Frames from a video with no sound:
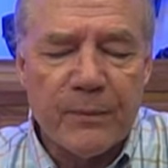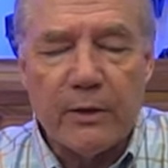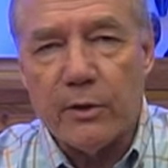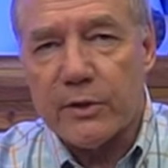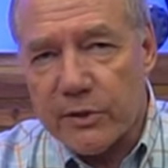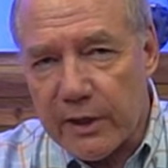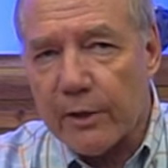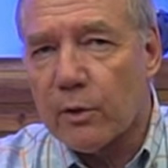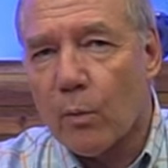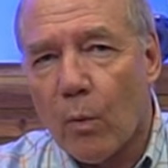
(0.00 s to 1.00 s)
use a
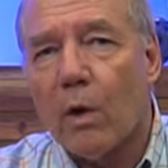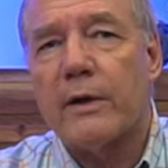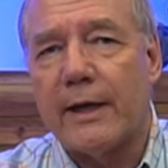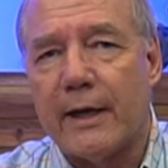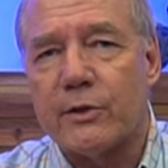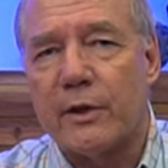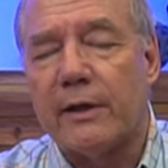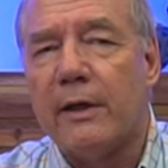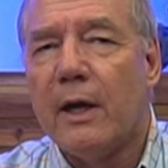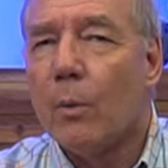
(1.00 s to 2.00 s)
standard wall
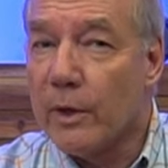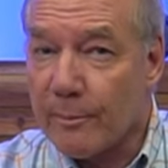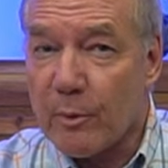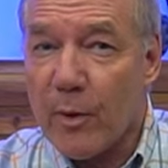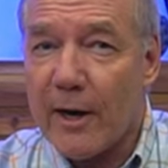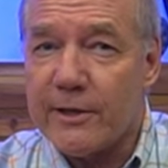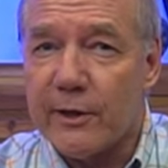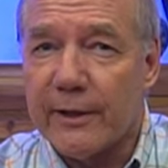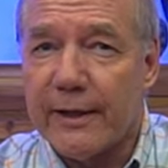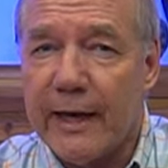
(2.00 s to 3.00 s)
connection with a
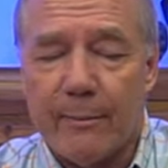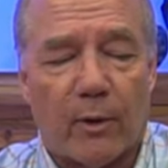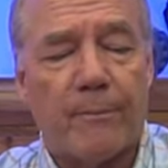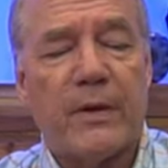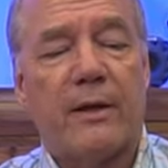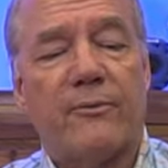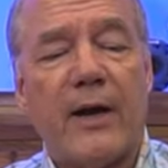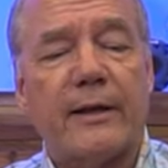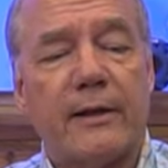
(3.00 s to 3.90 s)
proprietary cable. The fact